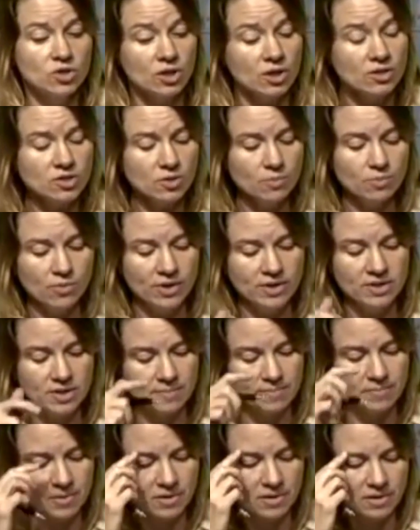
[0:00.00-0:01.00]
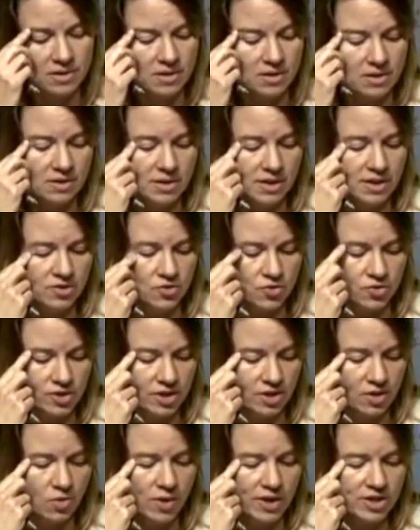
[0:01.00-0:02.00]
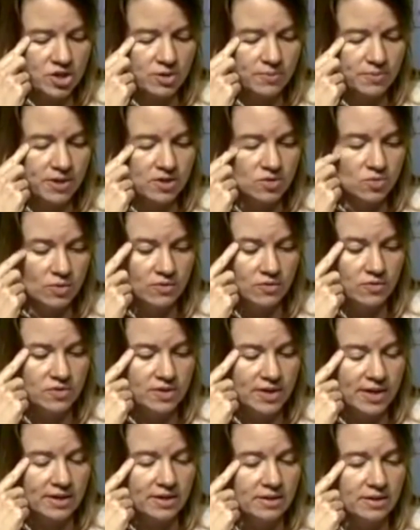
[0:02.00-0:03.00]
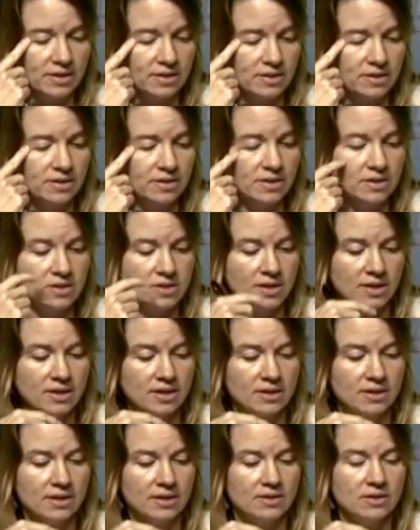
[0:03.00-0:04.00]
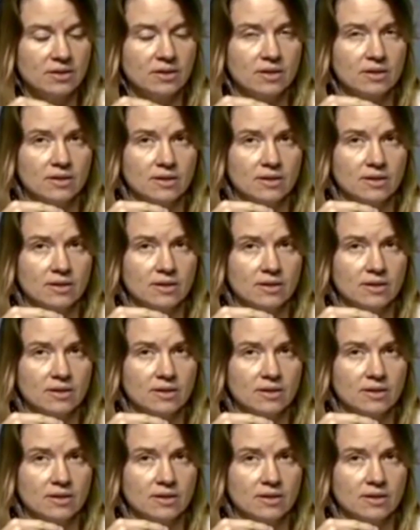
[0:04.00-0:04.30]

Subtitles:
Which also brings up an interesting question, because we've cited the study that